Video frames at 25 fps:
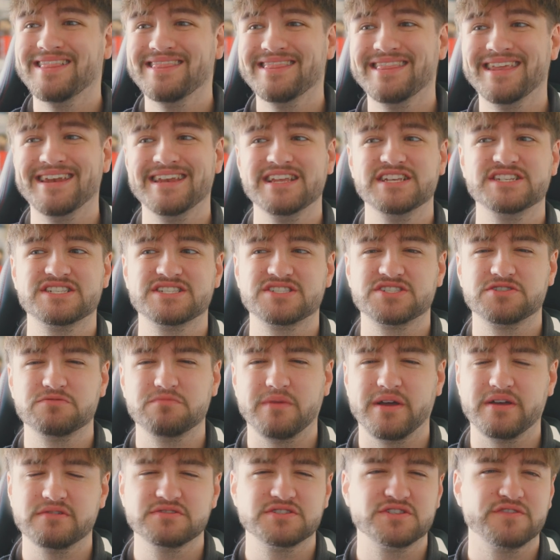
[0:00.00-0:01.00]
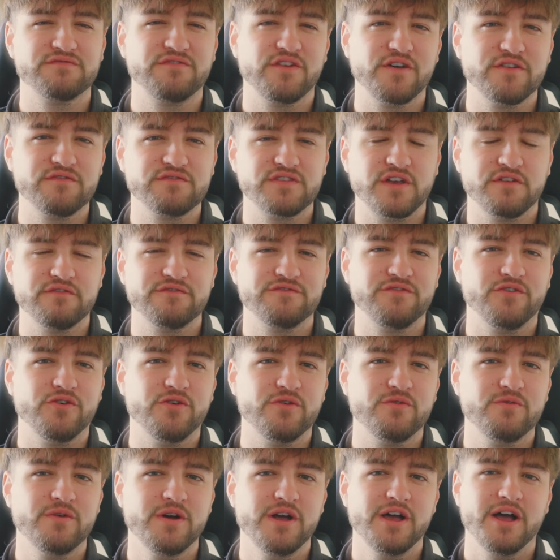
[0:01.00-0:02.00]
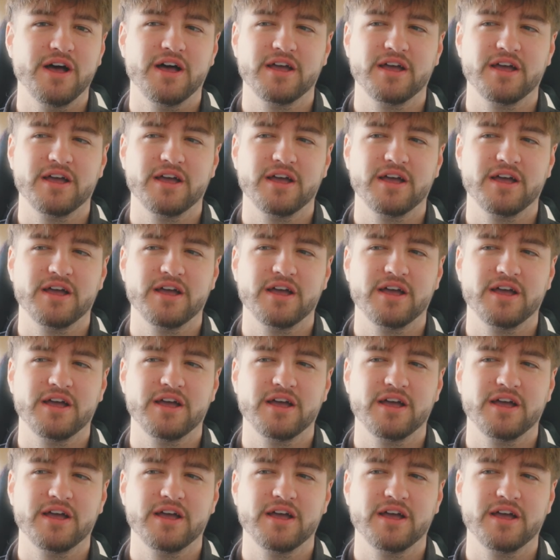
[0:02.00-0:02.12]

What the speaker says: that he somehow survived that fall.